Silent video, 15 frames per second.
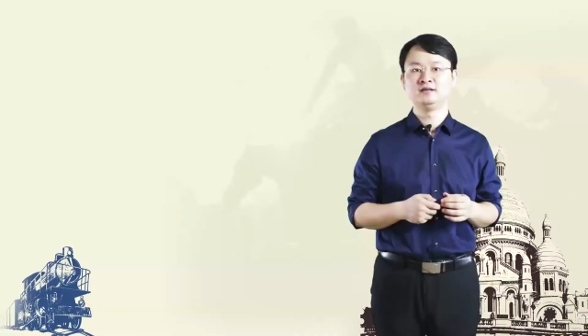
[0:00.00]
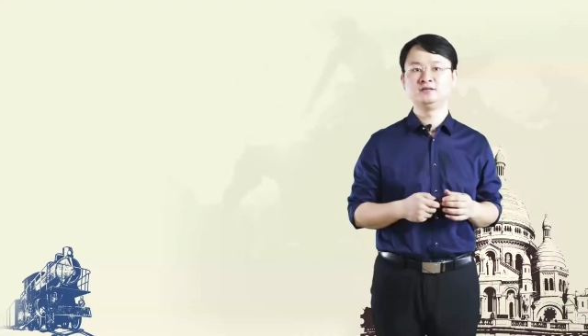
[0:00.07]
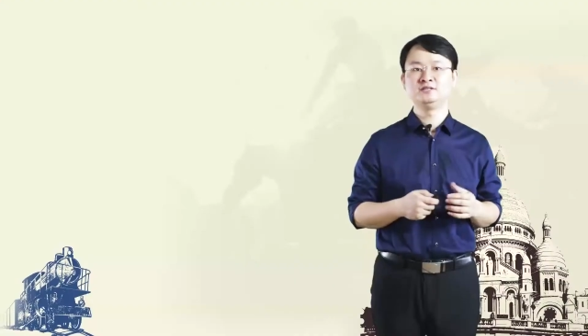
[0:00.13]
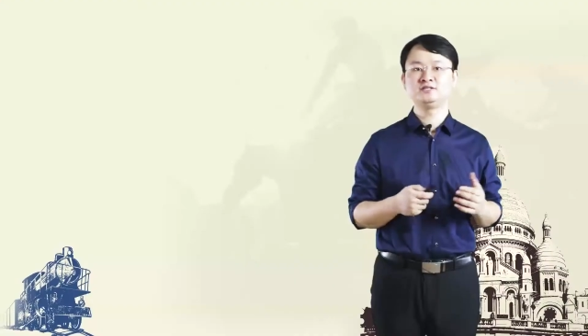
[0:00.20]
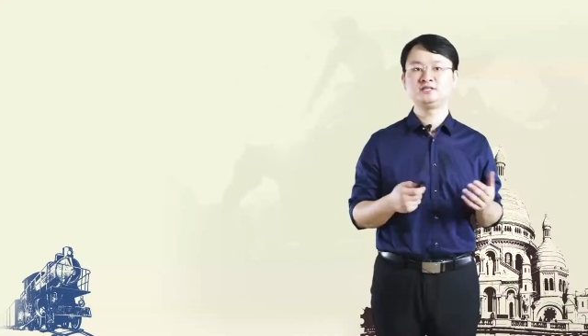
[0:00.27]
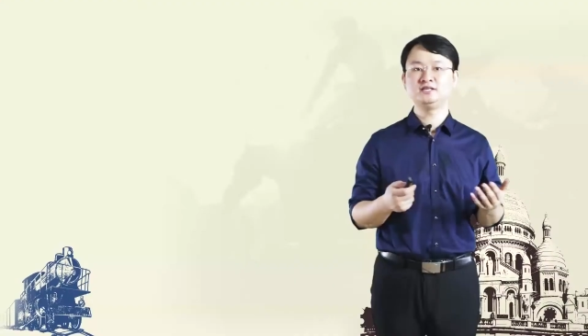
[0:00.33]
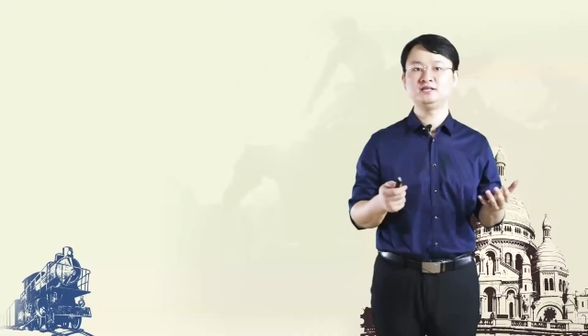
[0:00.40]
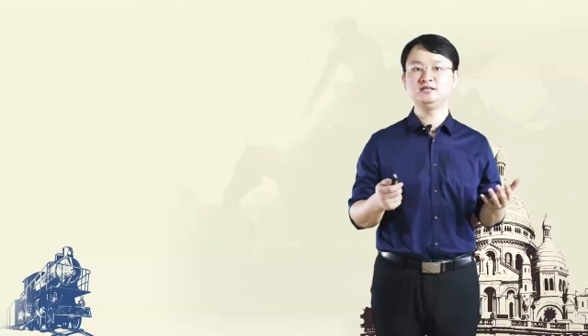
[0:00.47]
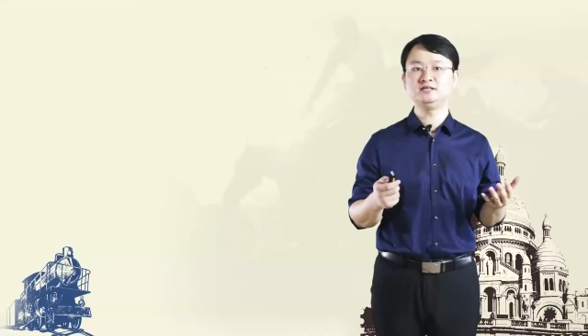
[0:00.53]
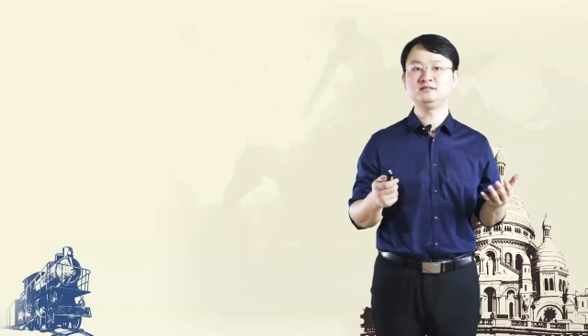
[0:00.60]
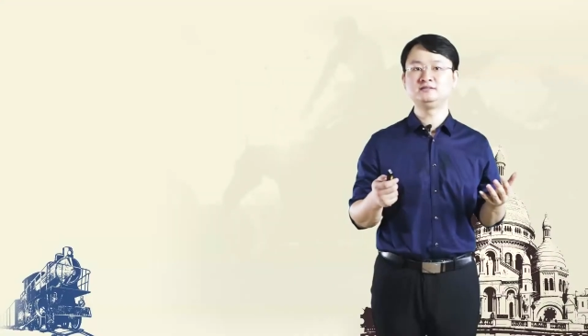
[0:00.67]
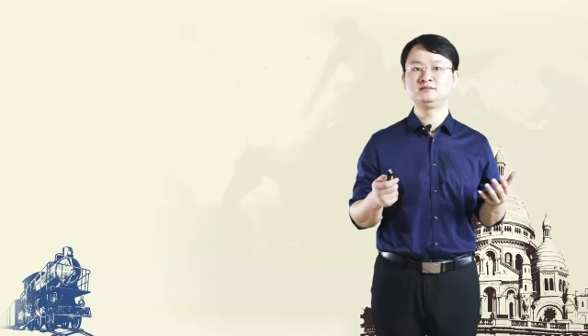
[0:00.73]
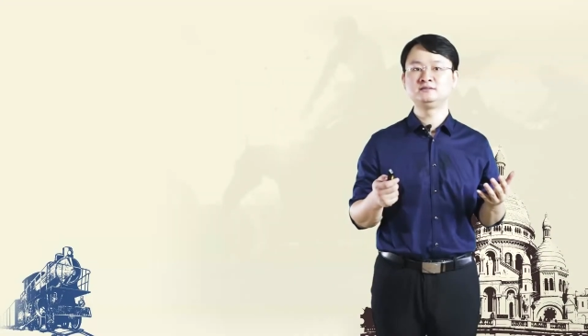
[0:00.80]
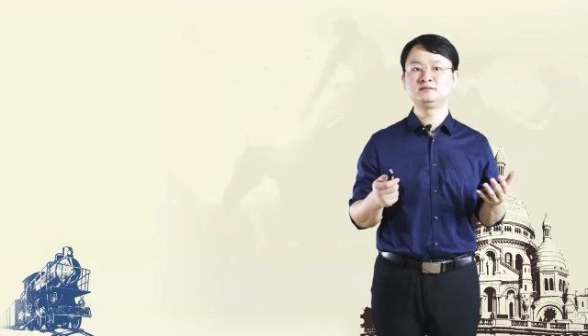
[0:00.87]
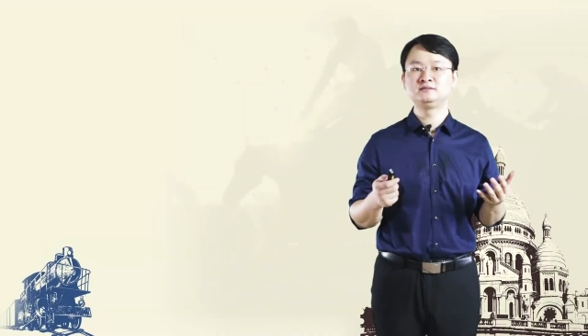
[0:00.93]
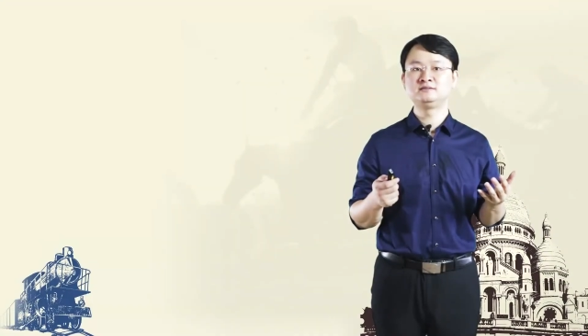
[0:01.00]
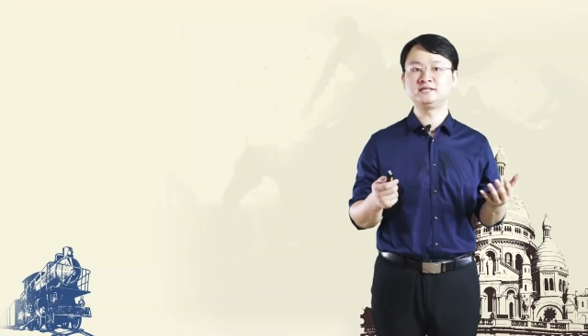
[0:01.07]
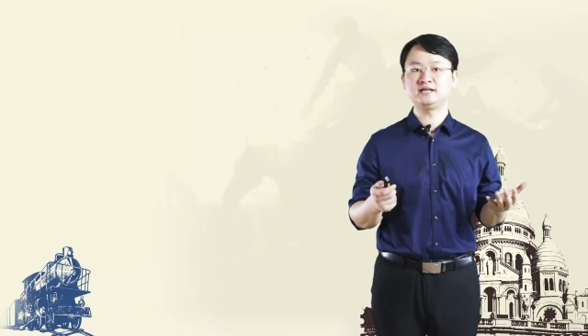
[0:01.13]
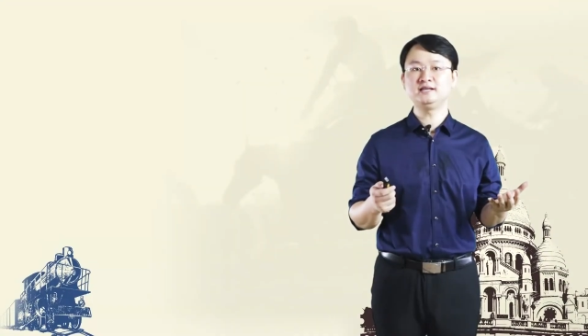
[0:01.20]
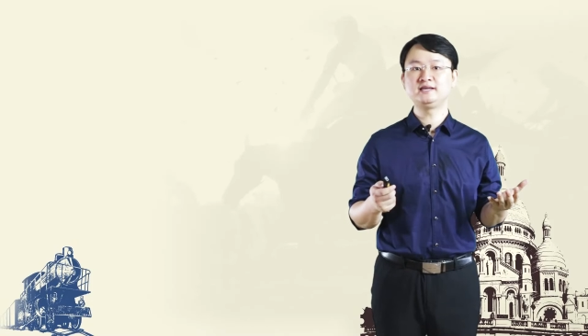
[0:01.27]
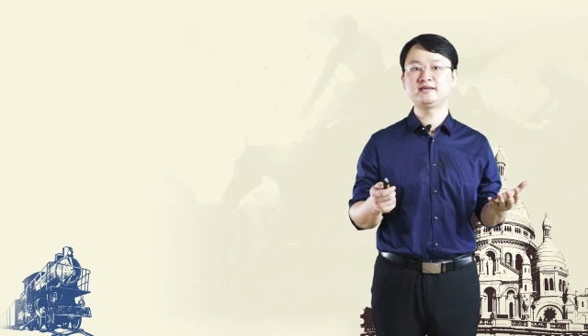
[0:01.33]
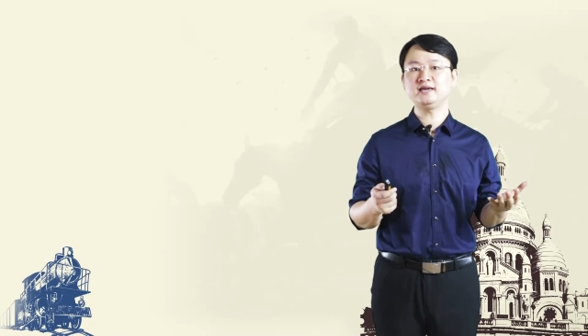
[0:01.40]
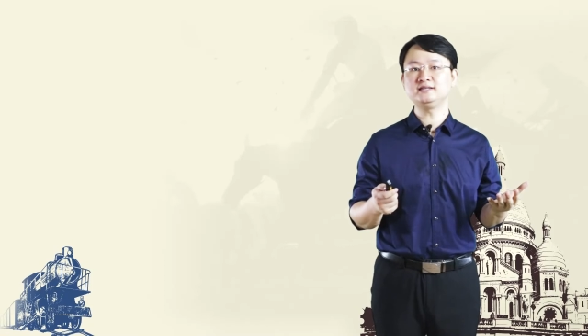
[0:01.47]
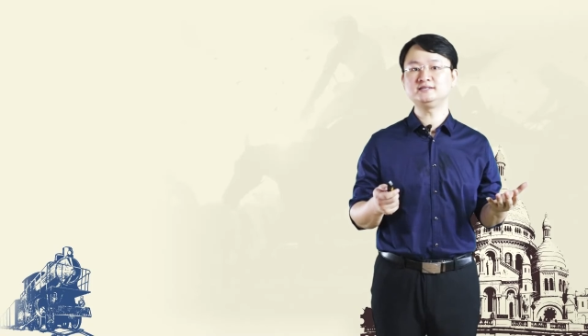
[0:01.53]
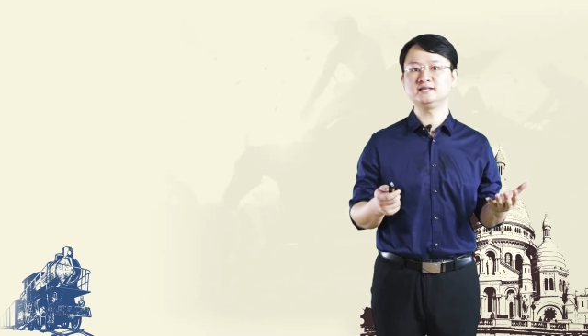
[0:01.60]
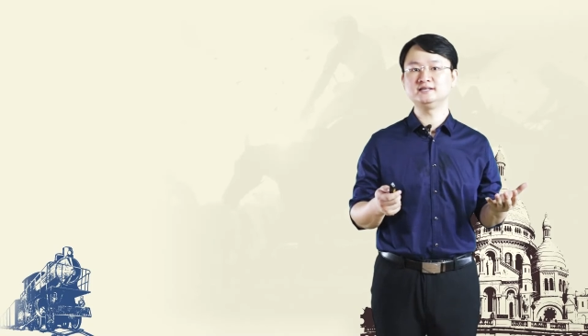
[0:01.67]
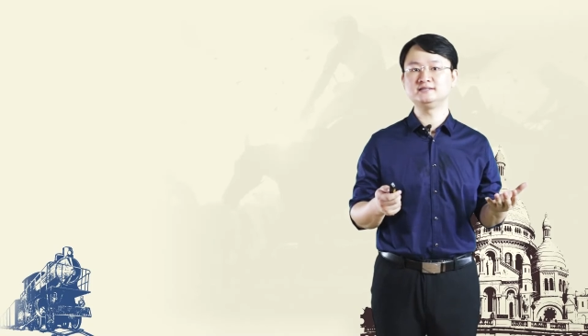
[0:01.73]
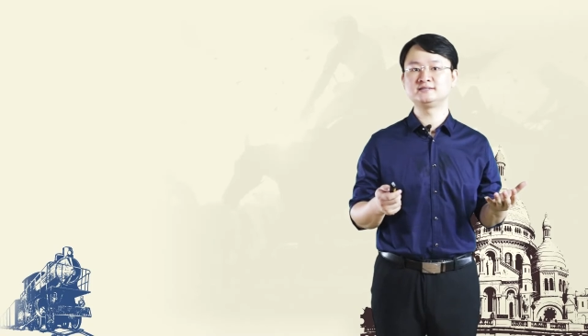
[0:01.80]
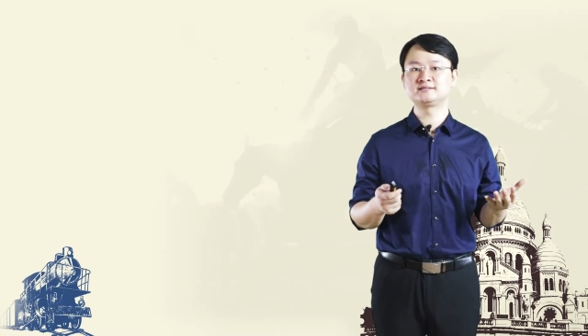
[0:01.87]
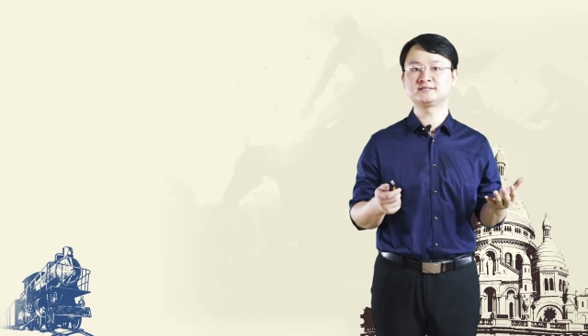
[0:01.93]
she
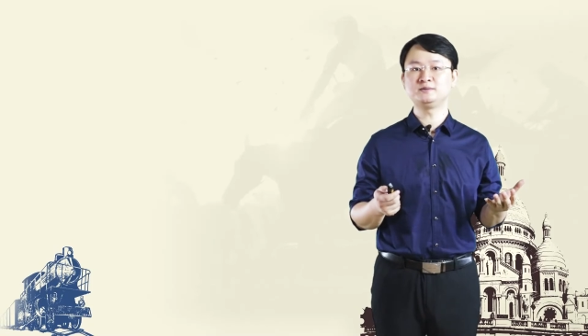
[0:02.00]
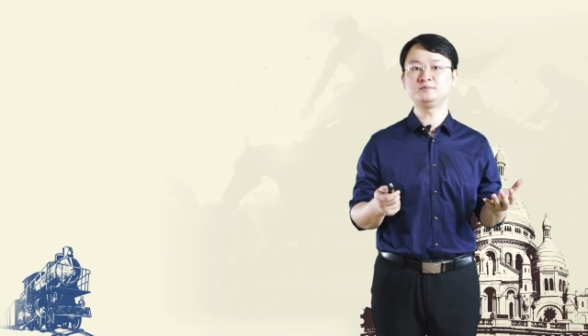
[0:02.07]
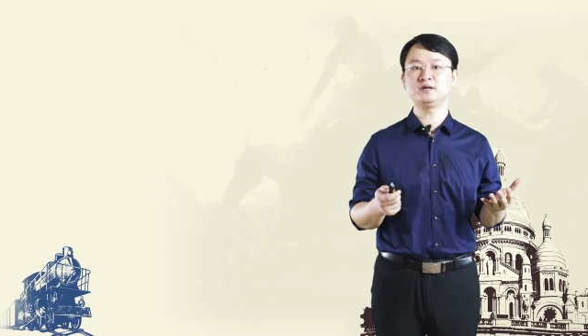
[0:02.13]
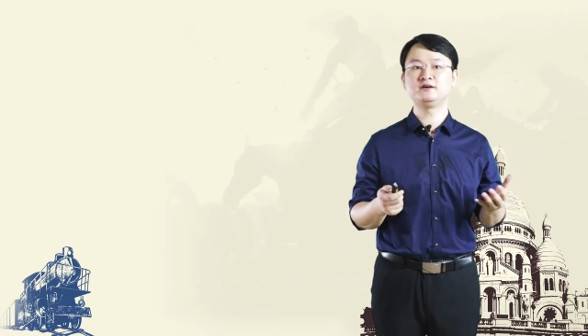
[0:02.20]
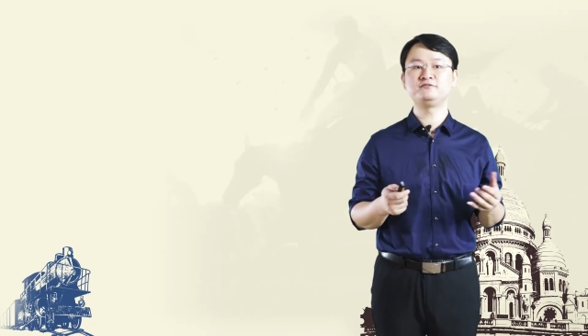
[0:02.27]
delegated some